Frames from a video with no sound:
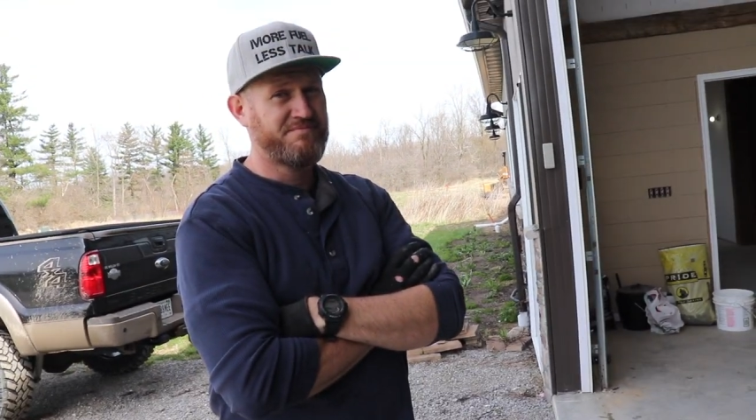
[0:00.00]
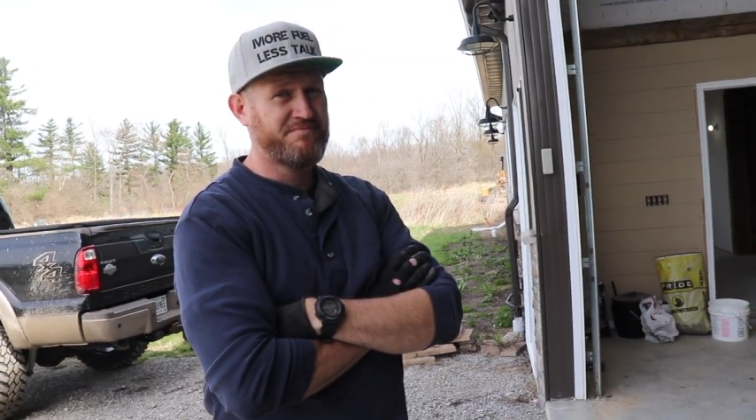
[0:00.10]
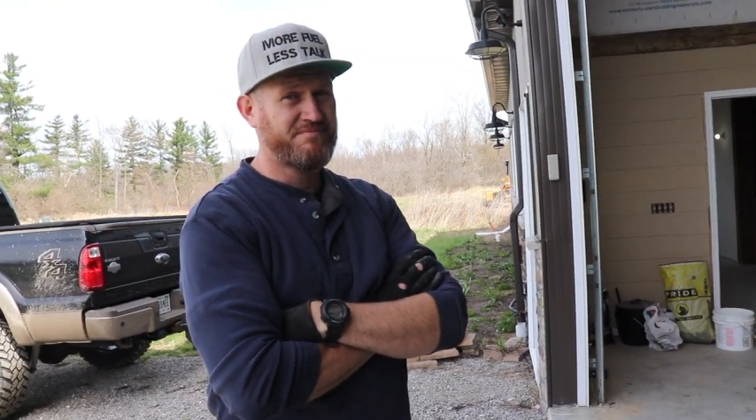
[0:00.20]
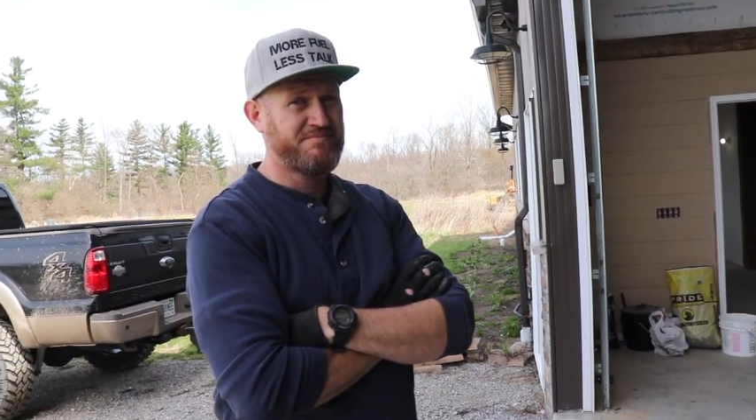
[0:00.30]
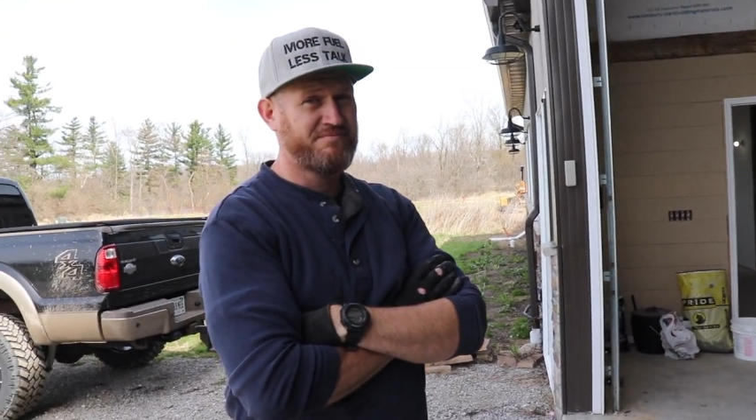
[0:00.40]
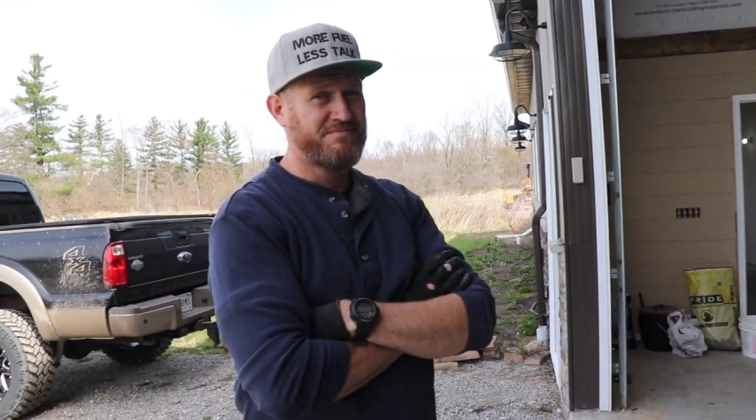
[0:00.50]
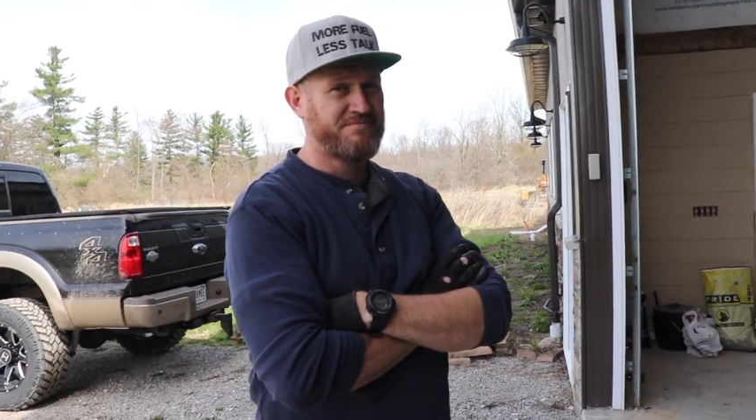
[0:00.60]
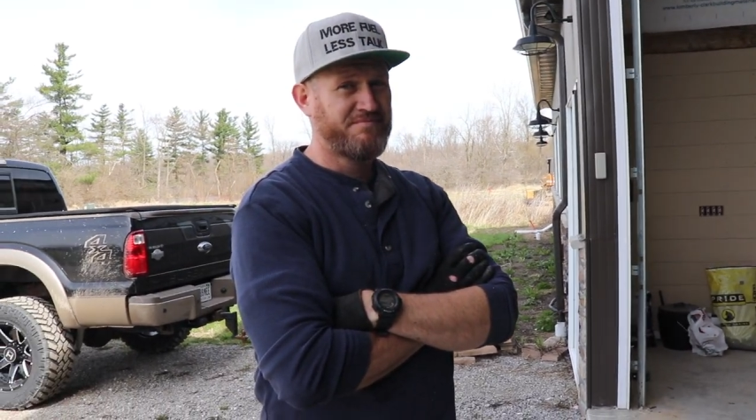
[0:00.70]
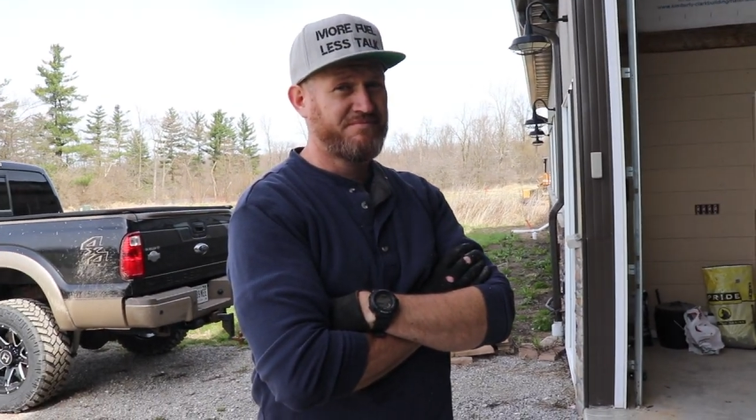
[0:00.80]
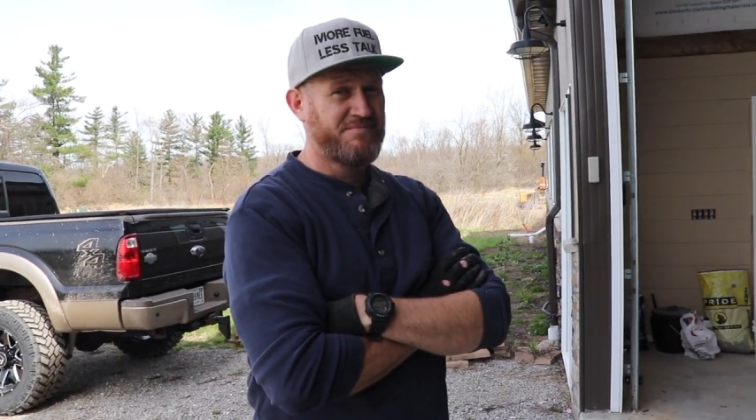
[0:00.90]
or should I
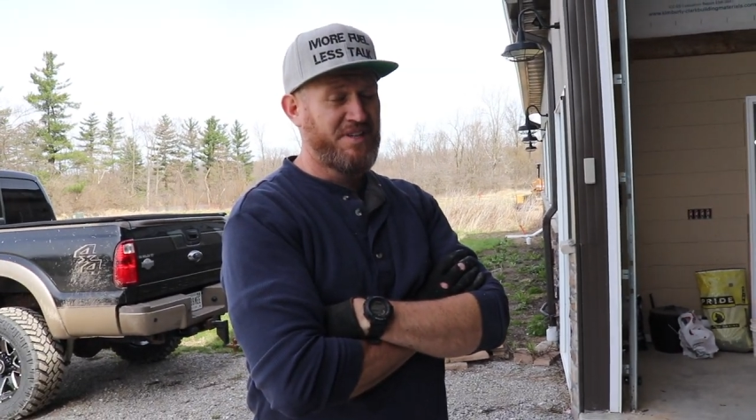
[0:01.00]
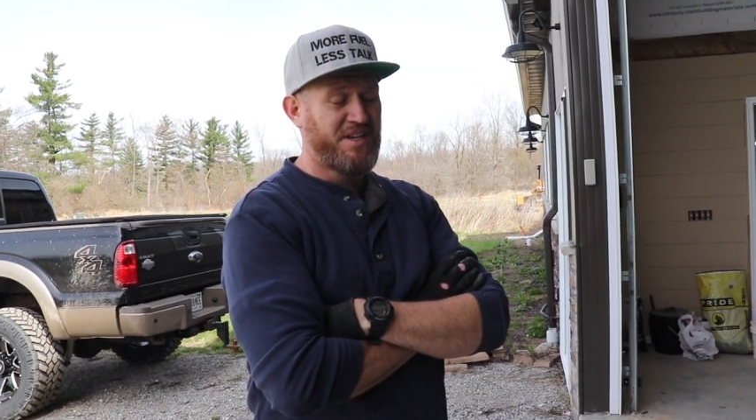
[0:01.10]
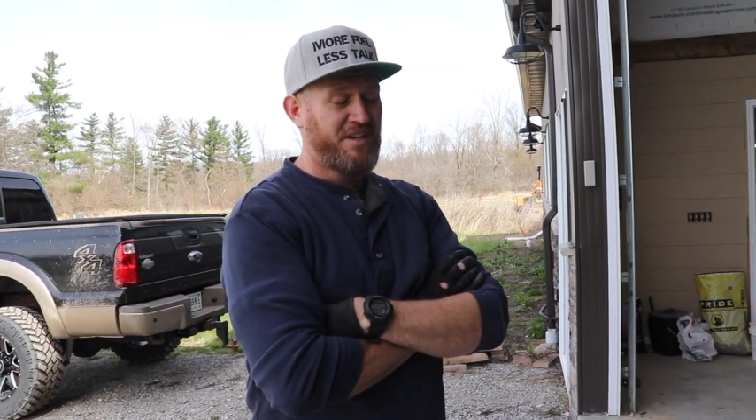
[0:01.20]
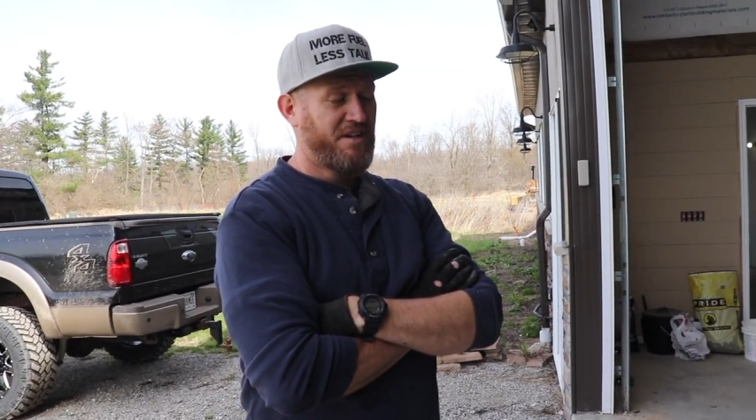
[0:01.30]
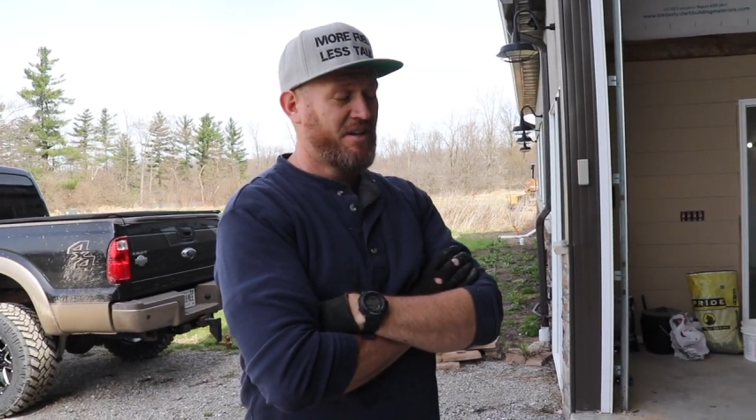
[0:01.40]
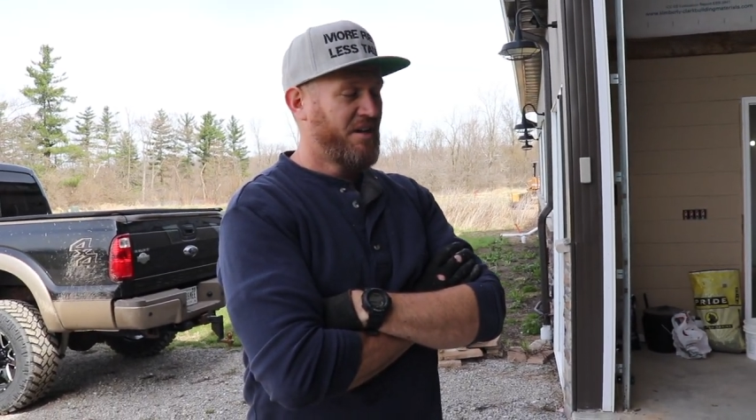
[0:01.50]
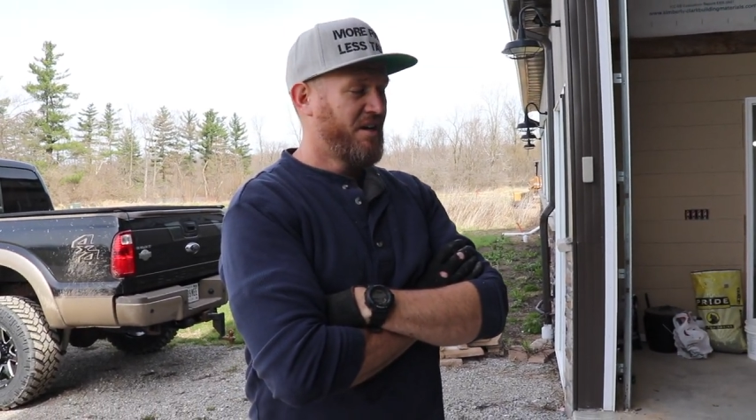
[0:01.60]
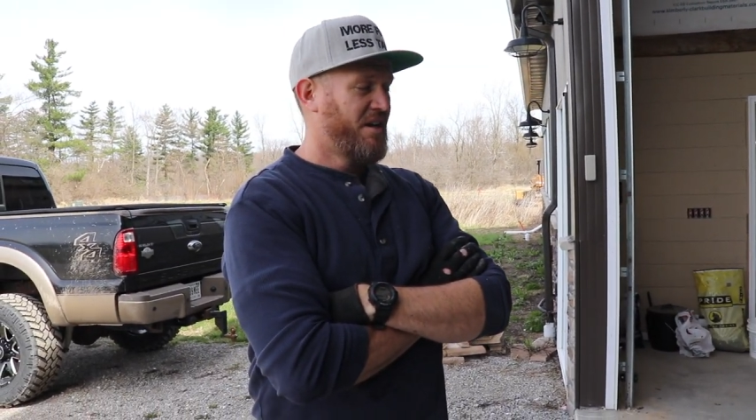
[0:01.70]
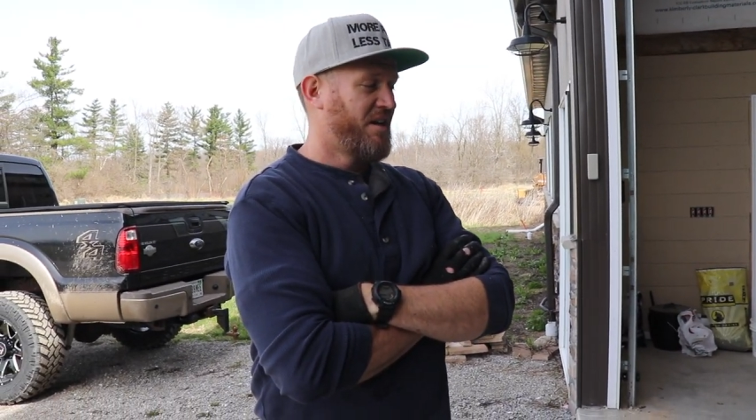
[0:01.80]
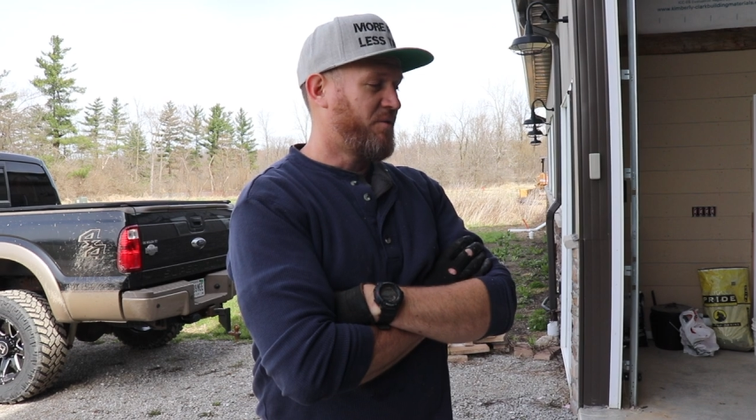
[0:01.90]
not?
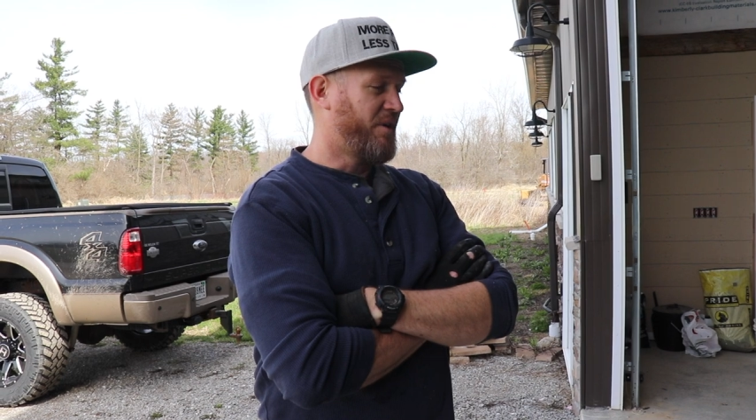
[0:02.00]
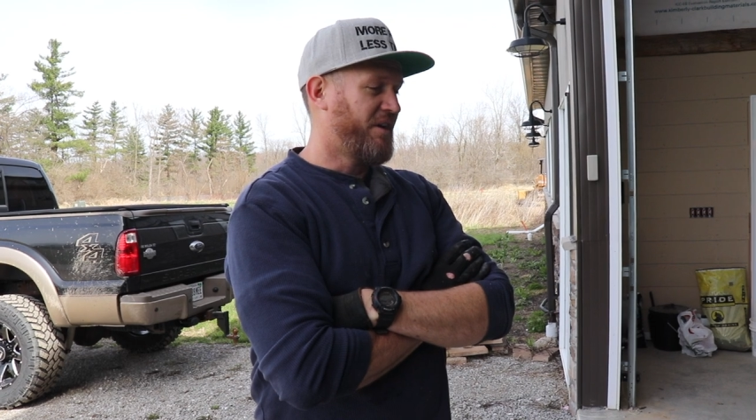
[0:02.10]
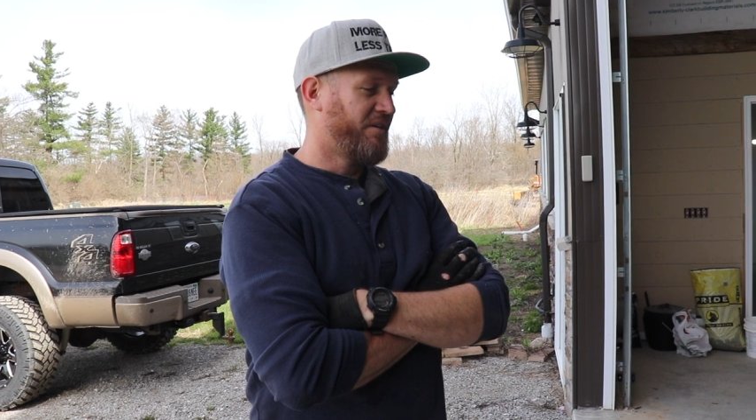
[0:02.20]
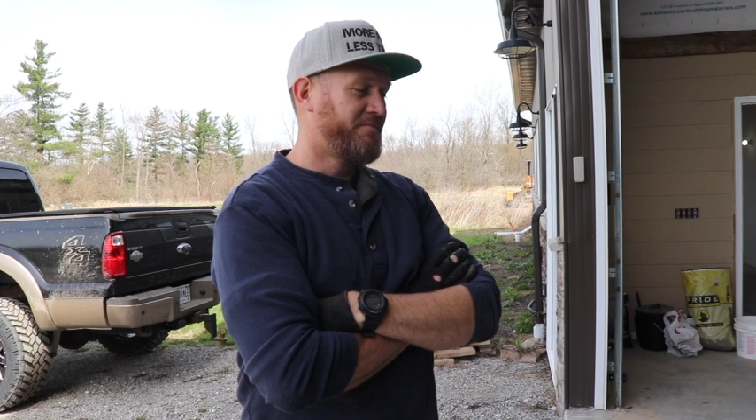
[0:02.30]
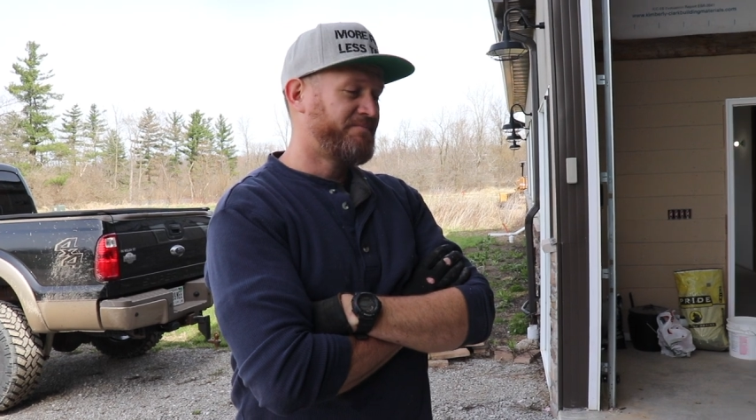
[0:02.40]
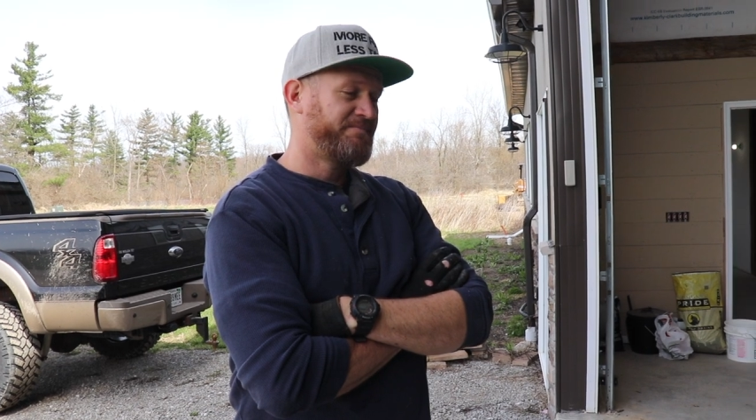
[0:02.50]
Well,